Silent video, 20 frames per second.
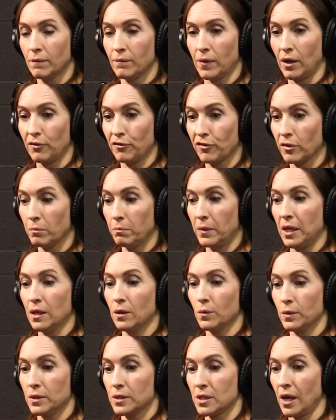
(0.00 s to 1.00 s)
And for me, it
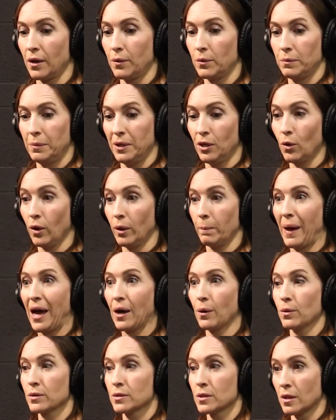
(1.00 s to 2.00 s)
was I would be going
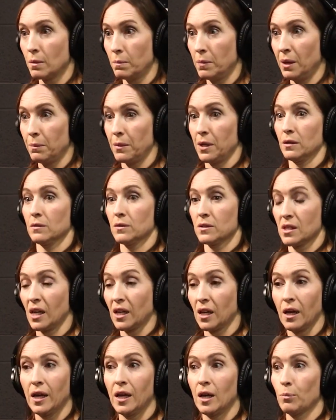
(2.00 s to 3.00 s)
backwards on the beam, and it's like
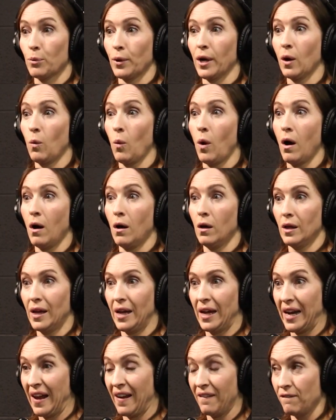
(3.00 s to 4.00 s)
I hit a brick wall.
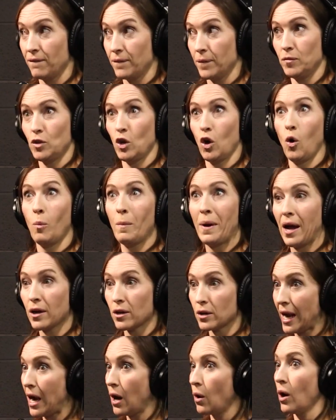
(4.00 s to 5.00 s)
And no matter
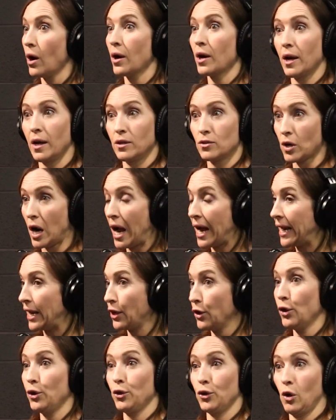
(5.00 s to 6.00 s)
how hard I tried, I
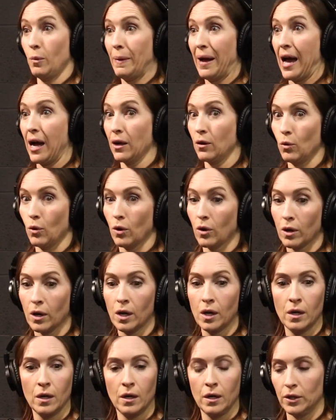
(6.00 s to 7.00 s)
couldn't go back. Or
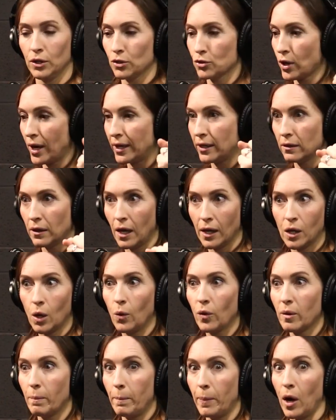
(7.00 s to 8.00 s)
you're trying to let go
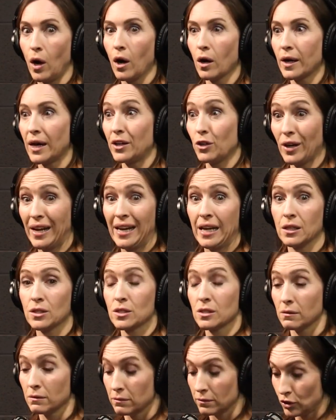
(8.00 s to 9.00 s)
of the bar, and your hands
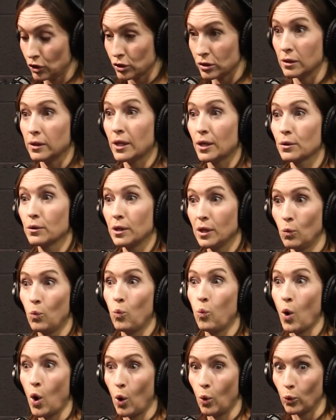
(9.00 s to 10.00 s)
just literally
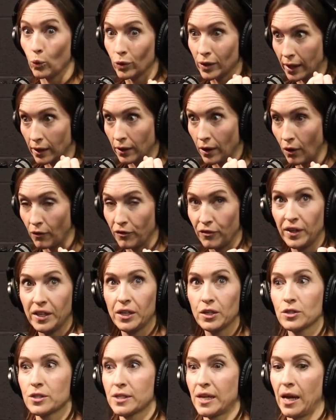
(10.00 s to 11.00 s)
won't let go.
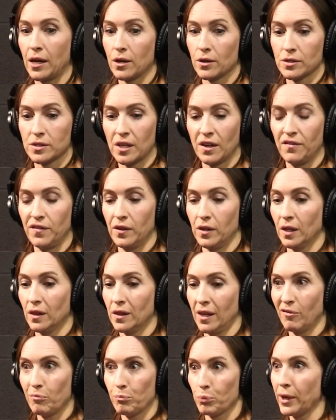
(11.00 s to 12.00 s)
Figure skaters, they feel like they
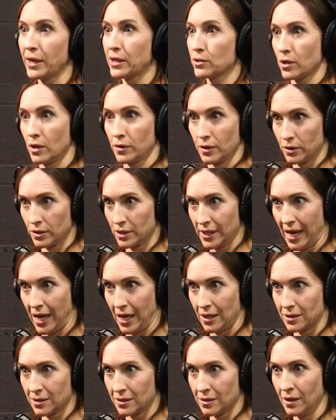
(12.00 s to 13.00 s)
have bricks on their
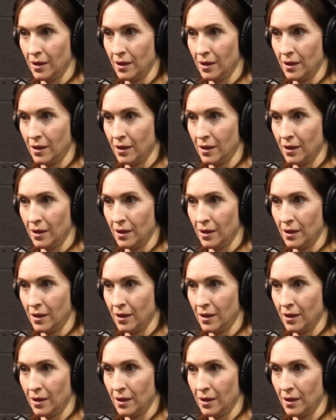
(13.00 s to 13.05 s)
skates.